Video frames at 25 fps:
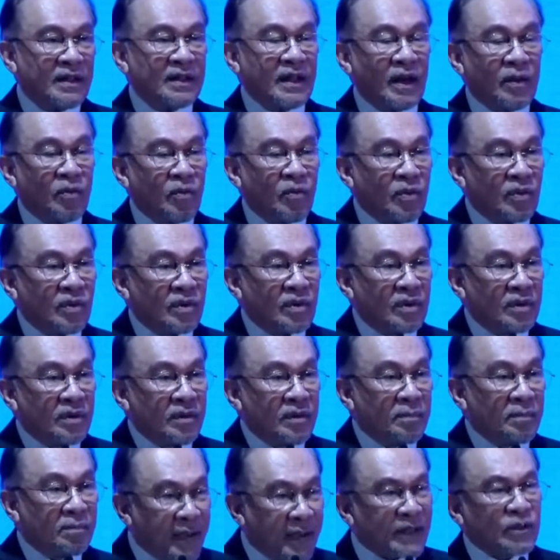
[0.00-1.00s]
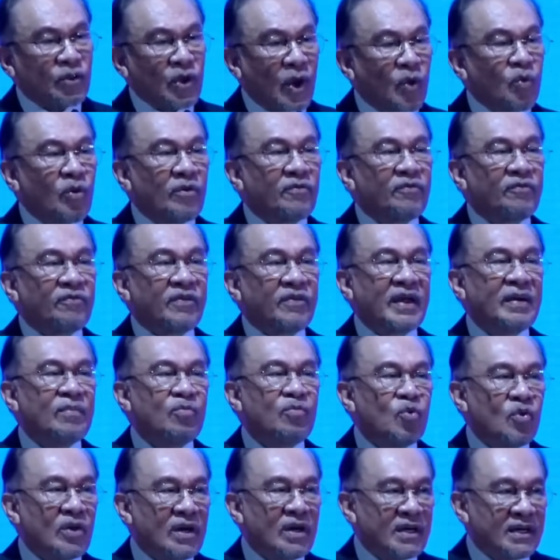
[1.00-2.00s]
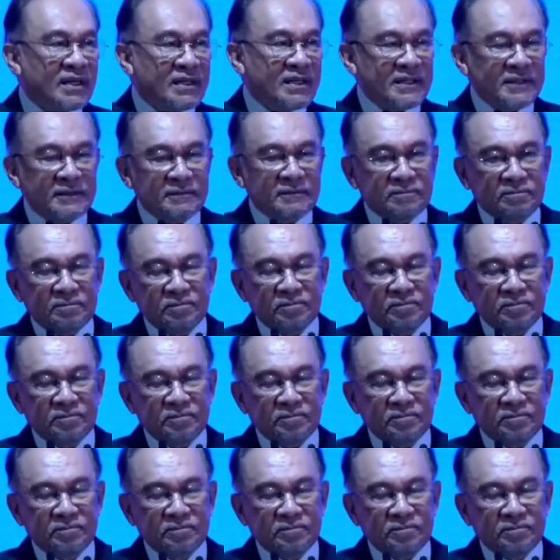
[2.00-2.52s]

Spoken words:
Now, back to our framework,